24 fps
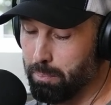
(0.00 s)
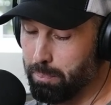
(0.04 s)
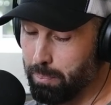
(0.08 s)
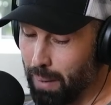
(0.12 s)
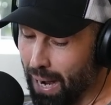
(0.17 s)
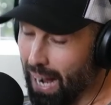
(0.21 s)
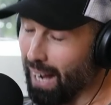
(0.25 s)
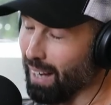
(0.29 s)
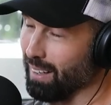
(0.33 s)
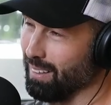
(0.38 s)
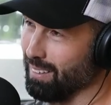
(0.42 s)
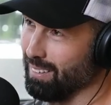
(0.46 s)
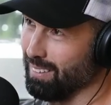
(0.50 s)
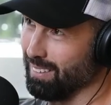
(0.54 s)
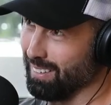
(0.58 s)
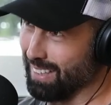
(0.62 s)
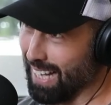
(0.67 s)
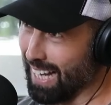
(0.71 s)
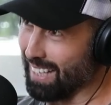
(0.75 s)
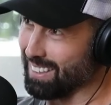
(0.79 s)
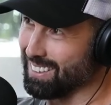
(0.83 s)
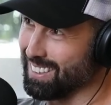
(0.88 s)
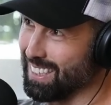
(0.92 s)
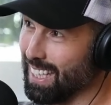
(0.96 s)
But
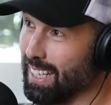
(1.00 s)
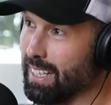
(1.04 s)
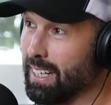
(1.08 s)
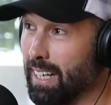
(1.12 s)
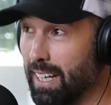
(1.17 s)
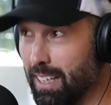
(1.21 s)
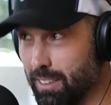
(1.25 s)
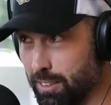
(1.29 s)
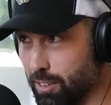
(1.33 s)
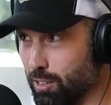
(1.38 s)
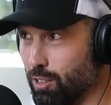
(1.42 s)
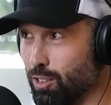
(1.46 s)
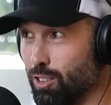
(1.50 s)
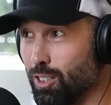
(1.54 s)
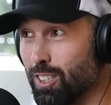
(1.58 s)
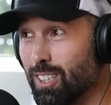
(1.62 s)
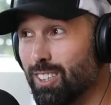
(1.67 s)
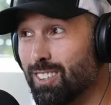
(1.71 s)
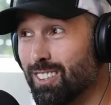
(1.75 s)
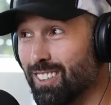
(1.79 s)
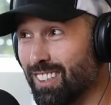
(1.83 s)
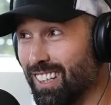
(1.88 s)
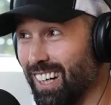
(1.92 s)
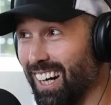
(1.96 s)
that said, he's a
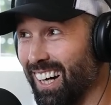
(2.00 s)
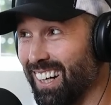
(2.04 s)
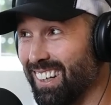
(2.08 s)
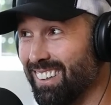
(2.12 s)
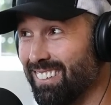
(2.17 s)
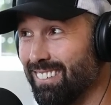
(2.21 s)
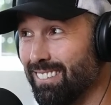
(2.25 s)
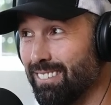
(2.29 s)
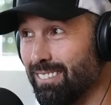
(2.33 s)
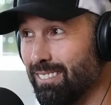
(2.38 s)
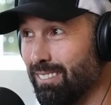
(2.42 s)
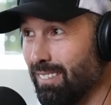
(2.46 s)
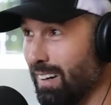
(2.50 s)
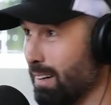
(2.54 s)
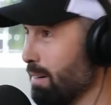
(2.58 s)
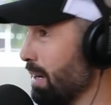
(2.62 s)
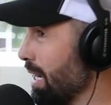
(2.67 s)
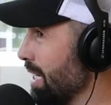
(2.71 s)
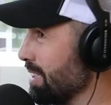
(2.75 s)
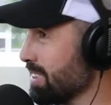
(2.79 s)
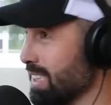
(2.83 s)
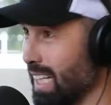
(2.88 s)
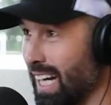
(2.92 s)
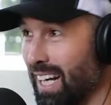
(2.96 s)
jiu-jitsu guy.
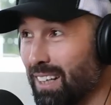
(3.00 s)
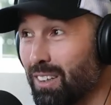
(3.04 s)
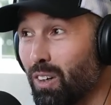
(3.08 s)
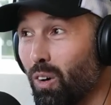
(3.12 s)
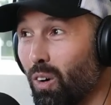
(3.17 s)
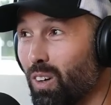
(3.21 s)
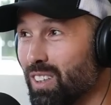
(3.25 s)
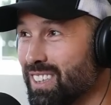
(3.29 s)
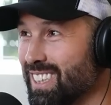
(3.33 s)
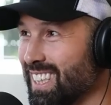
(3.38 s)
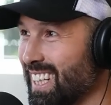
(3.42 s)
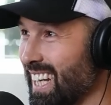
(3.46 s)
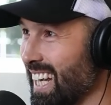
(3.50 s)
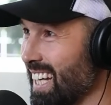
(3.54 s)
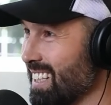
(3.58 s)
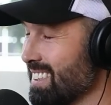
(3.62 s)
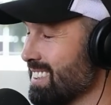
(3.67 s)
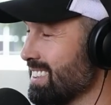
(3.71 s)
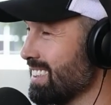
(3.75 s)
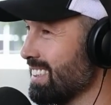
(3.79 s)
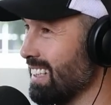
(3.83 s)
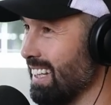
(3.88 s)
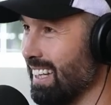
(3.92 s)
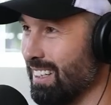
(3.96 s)
As hardcore as it
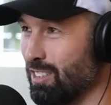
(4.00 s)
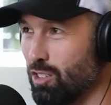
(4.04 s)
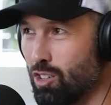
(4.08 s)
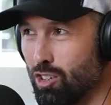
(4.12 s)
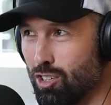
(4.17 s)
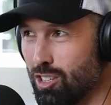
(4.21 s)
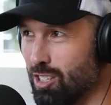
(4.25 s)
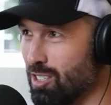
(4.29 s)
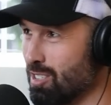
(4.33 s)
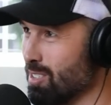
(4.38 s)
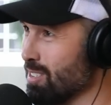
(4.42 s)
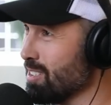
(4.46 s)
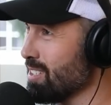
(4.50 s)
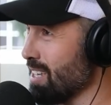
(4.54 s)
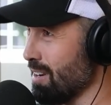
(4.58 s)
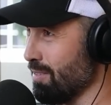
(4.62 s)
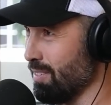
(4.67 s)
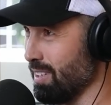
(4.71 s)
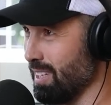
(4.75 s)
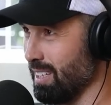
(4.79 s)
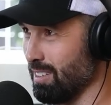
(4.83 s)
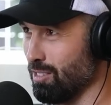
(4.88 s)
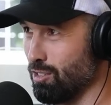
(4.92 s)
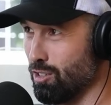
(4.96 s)
gets, jiu-jitsu is
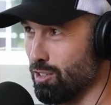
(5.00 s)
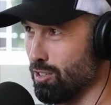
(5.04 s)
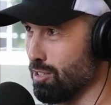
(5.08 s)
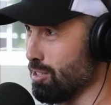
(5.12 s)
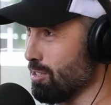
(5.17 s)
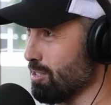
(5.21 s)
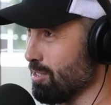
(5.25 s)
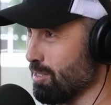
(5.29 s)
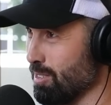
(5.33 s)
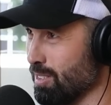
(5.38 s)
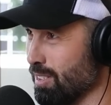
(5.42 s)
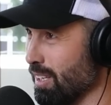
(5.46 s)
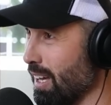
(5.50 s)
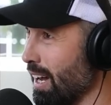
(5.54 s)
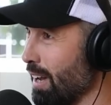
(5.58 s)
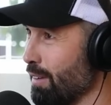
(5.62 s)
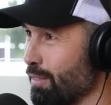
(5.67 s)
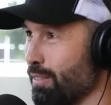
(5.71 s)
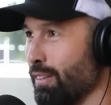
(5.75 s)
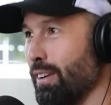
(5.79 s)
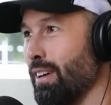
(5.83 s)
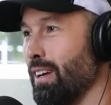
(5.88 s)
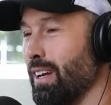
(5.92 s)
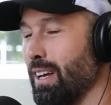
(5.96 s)
everything. Jiu-jitsu is
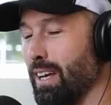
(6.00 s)
life.